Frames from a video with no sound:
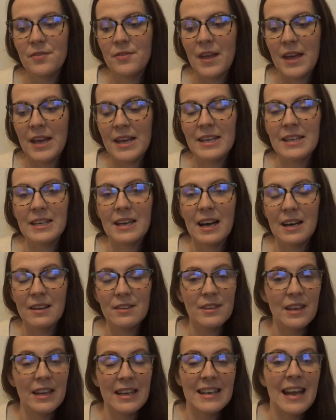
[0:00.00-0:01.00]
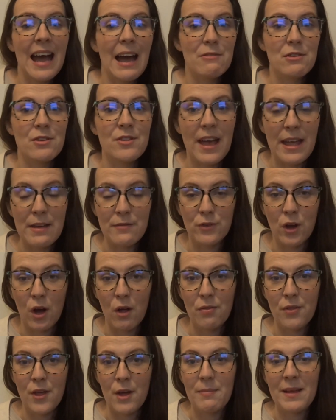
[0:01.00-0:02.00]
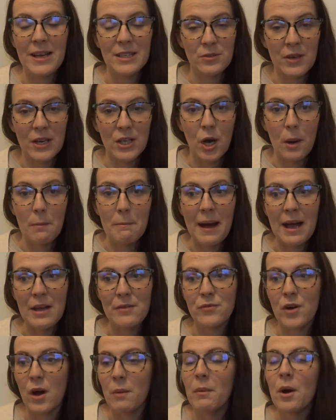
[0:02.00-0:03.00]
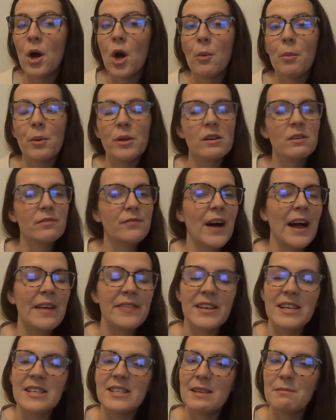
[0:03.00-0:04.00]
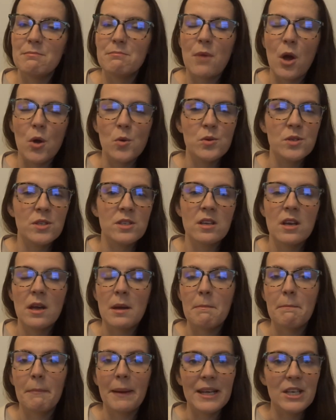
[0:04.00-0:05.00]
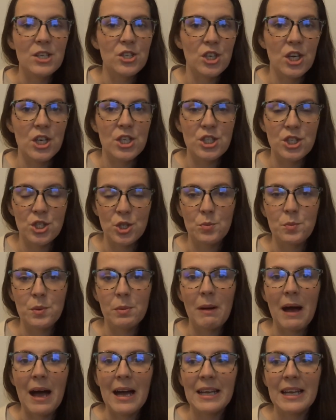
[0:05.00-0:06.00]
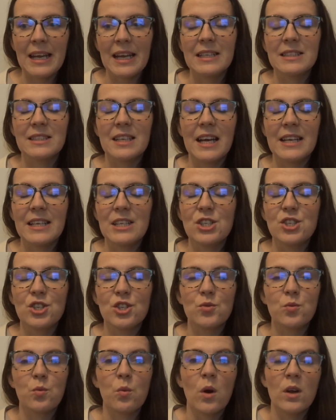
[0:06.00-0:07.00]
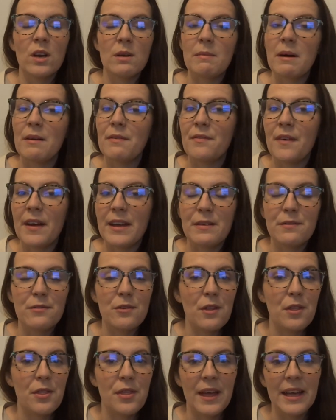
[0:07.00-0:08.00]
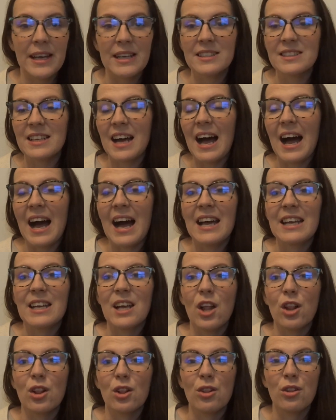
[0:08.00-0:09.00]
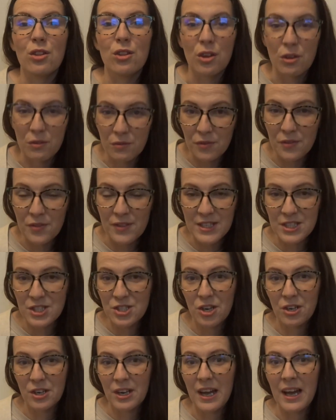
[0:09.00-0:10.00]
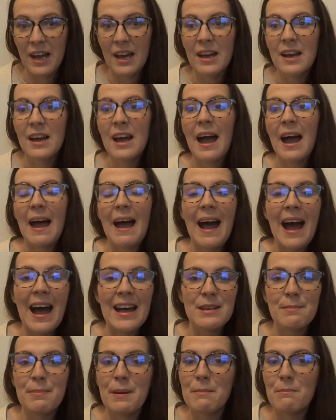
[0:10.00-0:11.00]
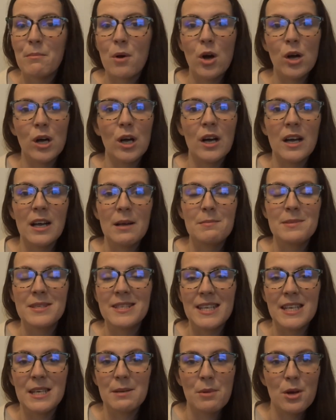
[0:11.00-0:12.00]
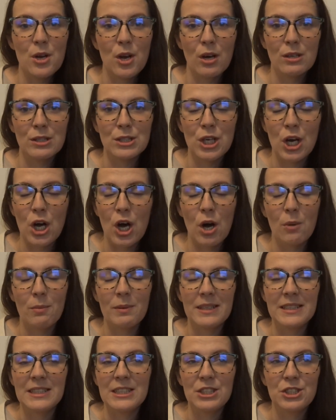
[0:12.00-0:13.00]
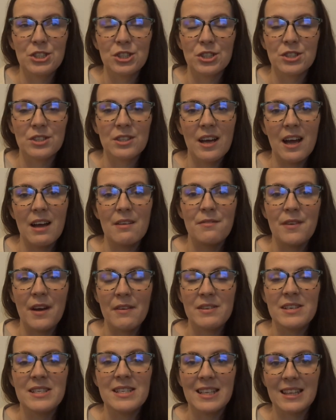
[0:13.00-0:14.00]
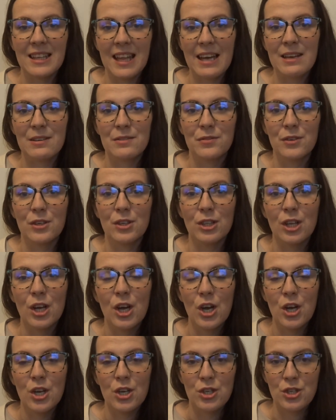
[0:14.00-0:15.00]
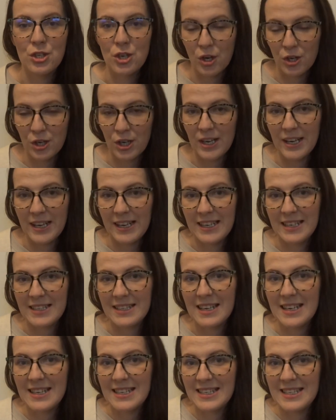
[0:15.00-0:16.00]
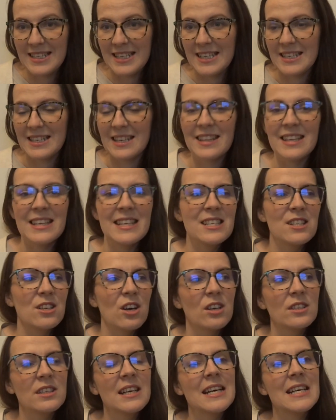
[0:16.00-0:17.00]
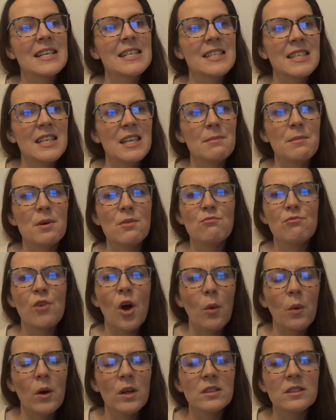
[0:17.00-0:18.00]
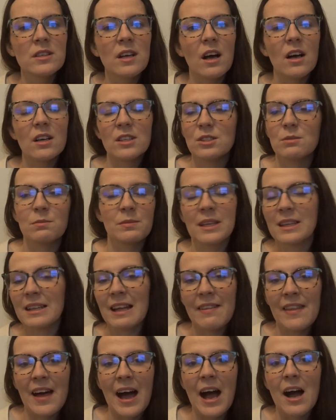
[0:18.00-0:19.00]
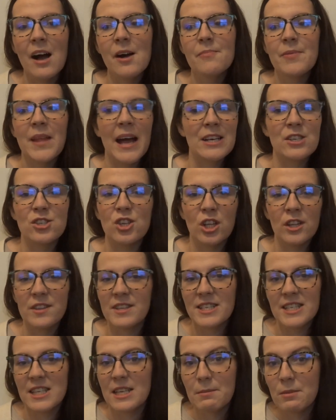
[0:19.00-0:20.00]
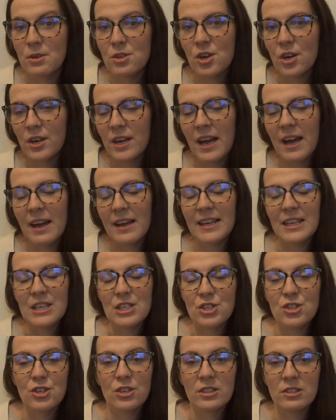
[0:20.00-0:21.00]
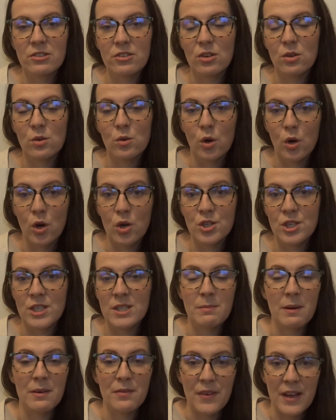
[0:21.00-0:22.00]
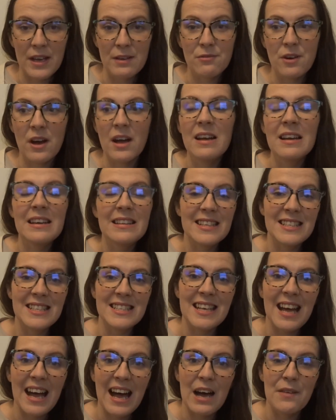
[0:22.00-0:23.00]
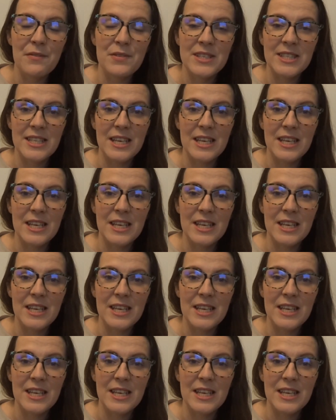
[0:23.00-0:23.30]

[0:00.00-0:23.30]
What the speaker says: they've got them, that's where I got mine from, but you'll find these in most major supermarkets, and it's just one of my favourite things. I love this yogurt. Add a bit more cinnamon on top, and it's just a very delightful yogurt indeed. I think it's called cinnamon roll or something like that. I just call it the cinnamon yogurt. It's just gorgeous, my favourite. This is half a